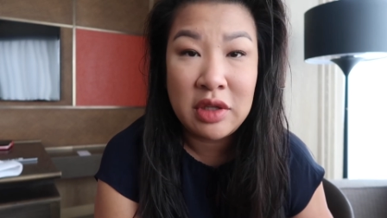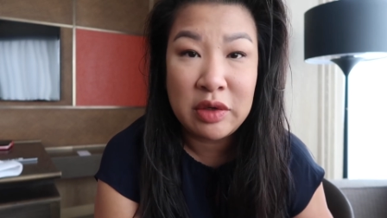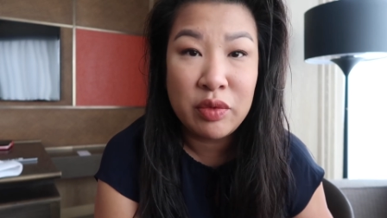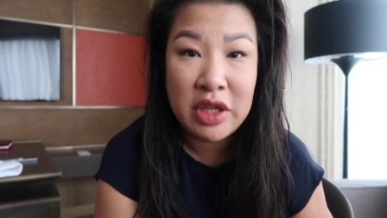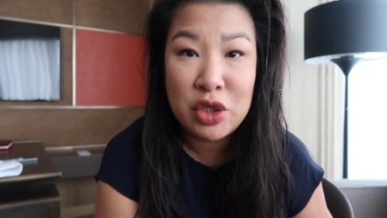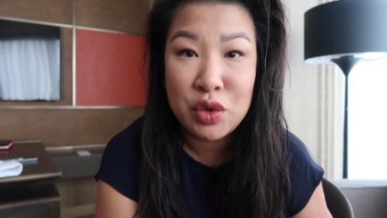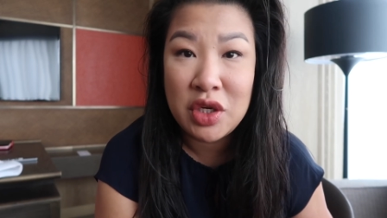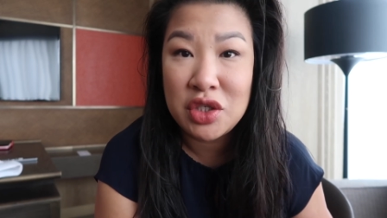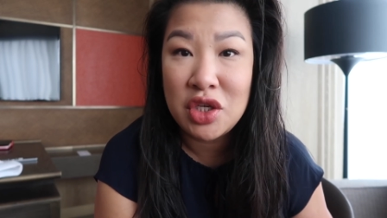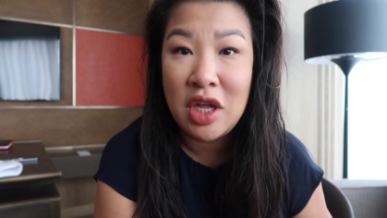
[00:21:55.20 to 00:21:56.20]
like really
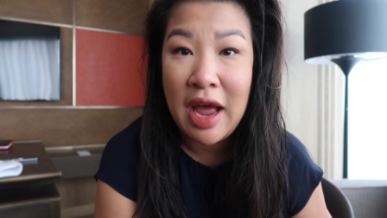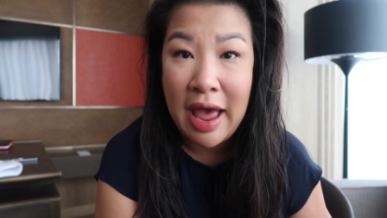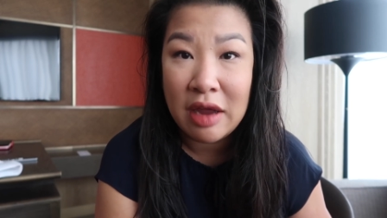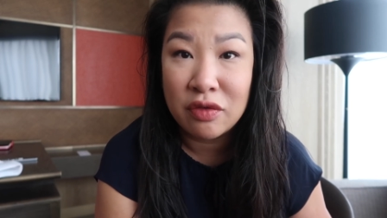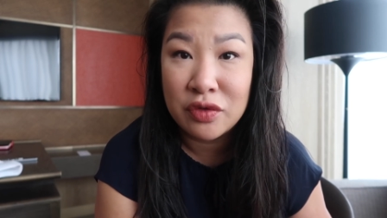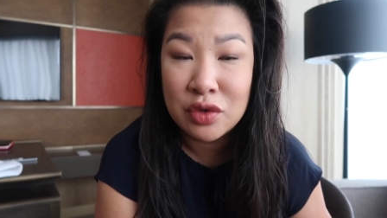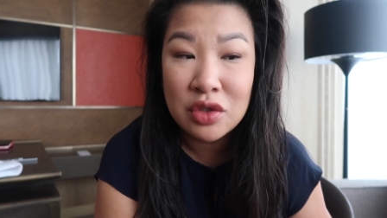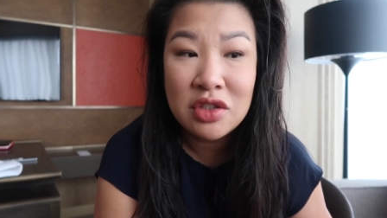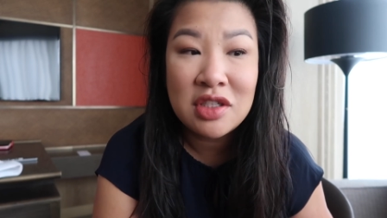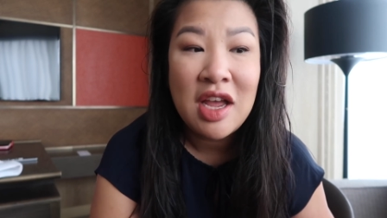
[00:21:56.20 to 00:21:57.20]
traditional Han
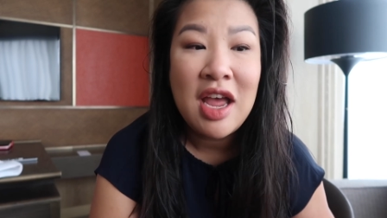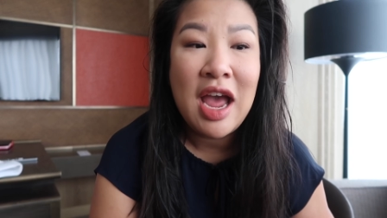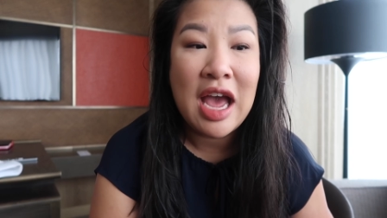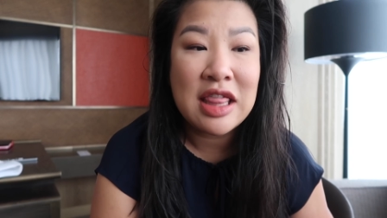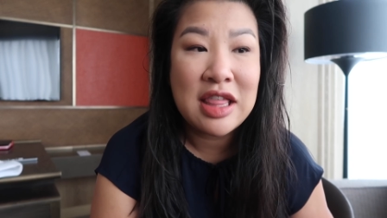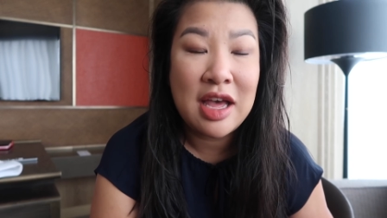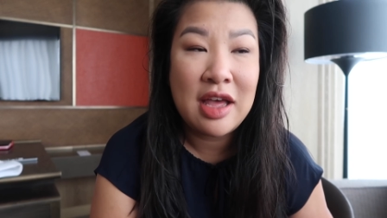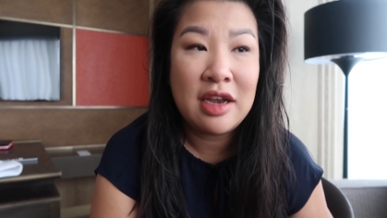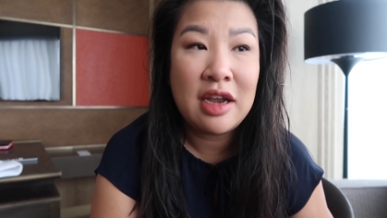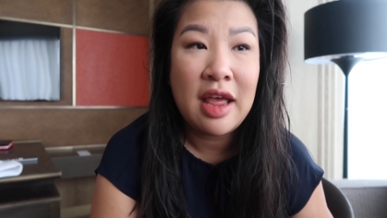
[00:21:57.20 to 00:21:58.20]
foods. And
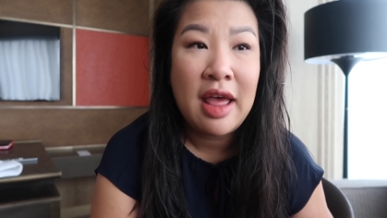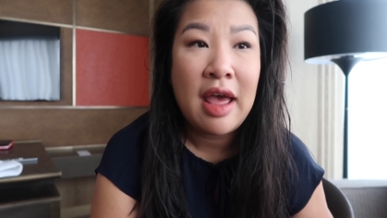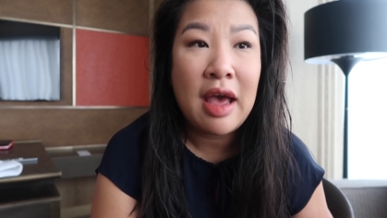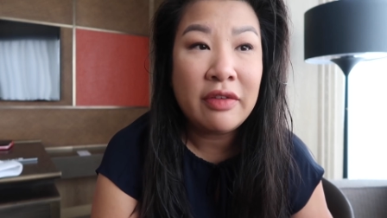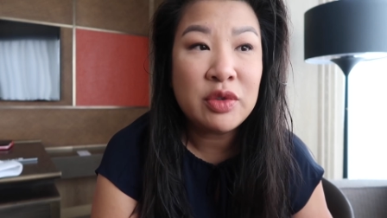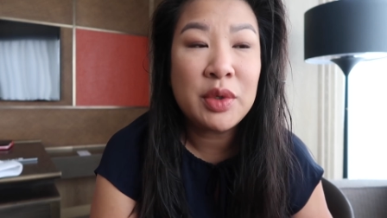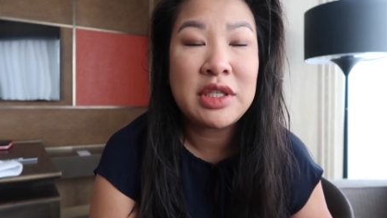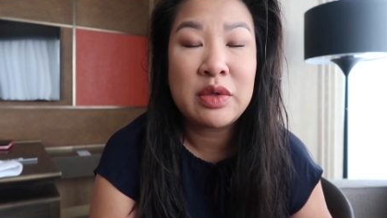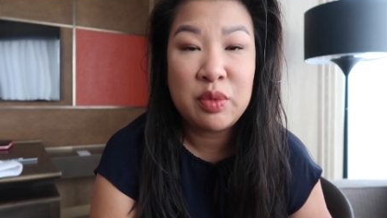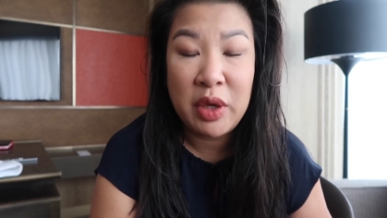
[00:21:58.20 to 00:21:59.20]
then
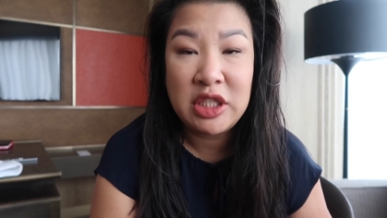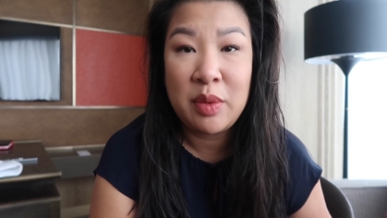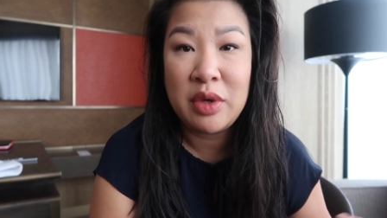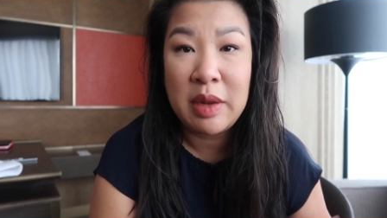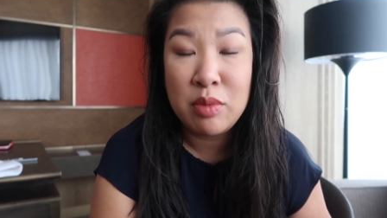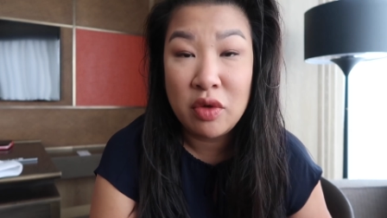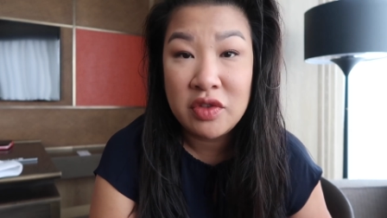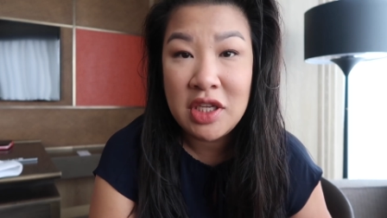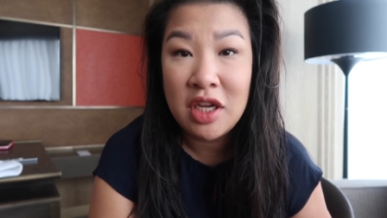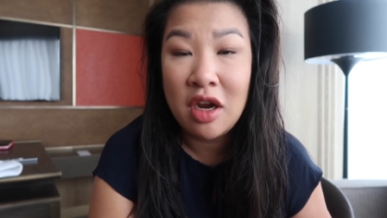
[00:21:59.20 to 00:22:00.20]
afterwards I was picked up and I
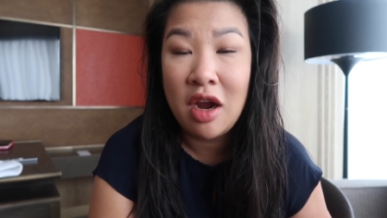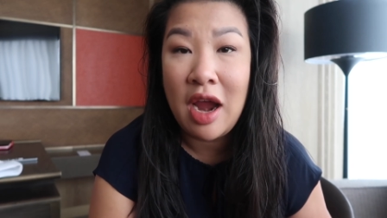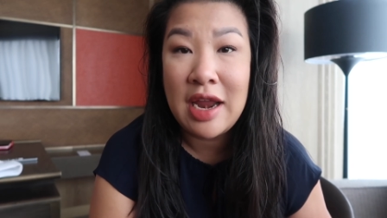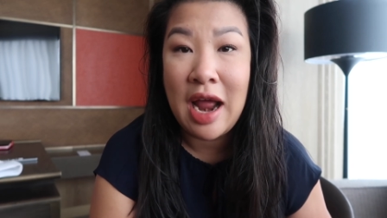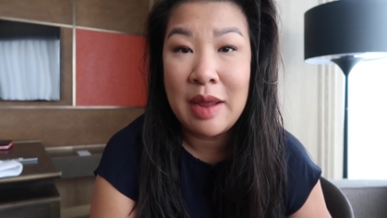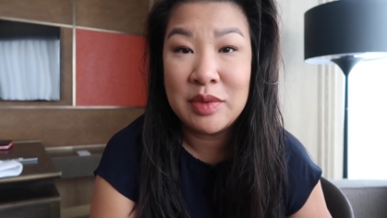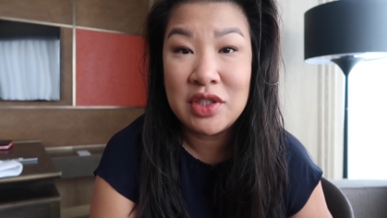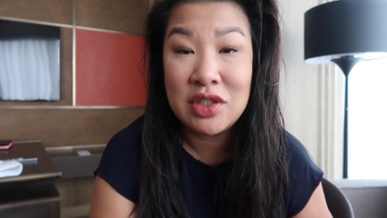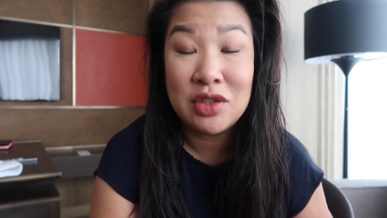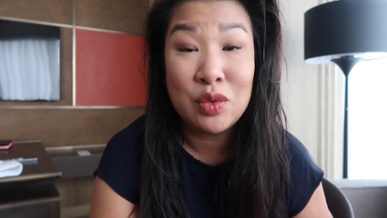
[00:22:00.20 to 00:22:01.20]
moved here and I'm
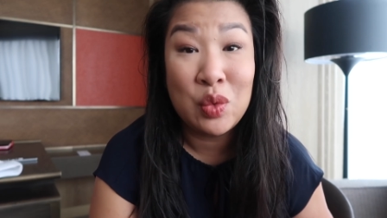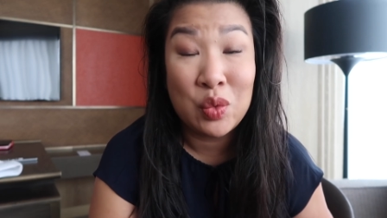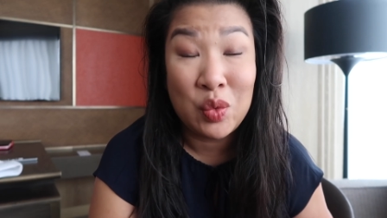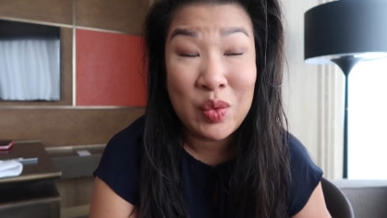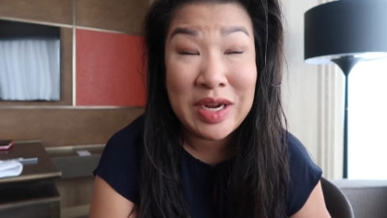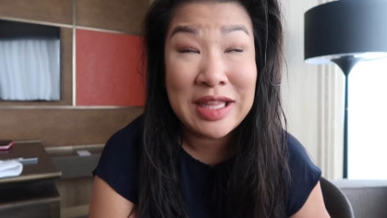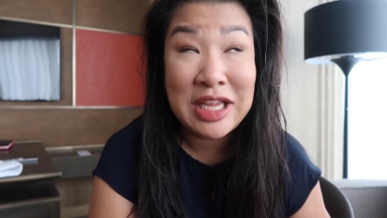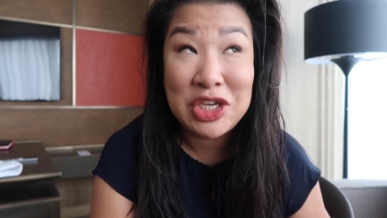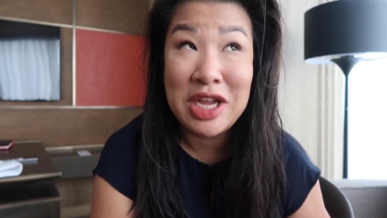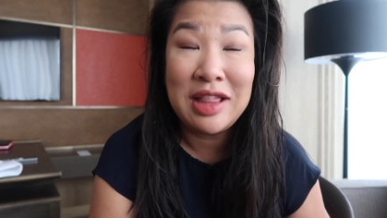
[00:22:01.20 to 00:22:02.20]
still
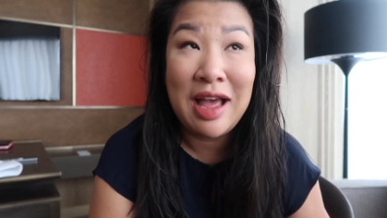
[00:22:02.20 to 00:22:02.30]
really jet